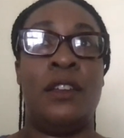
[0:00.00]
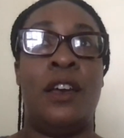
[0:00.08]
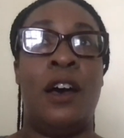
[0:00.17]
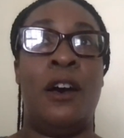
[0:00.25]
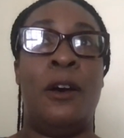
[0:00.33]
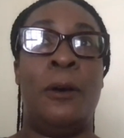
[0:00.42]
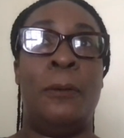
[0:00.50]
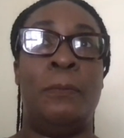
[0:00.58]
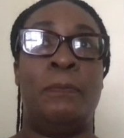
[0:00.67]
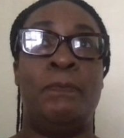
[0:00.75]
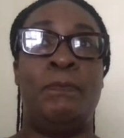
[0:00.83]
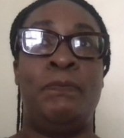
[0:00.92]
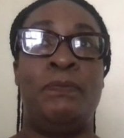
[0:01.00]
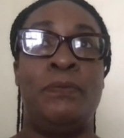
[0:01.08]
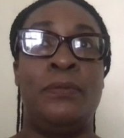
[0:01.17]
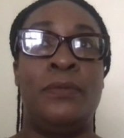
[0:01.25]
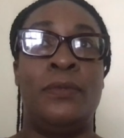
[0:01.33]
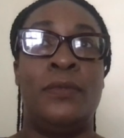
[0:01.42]

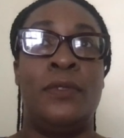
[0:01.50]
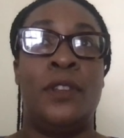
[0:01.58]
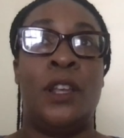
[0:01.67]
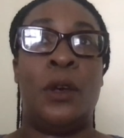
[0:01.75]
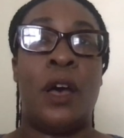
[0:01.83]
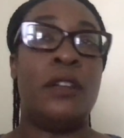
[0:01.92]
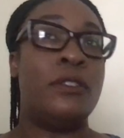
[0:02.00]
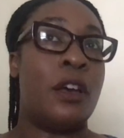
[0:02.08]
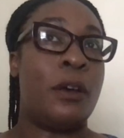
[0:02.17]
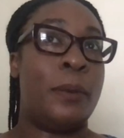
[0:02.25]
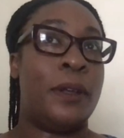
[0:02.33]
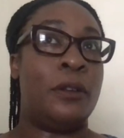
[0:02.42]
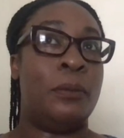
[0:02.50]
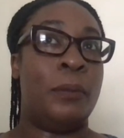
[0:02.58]
I'll talk about the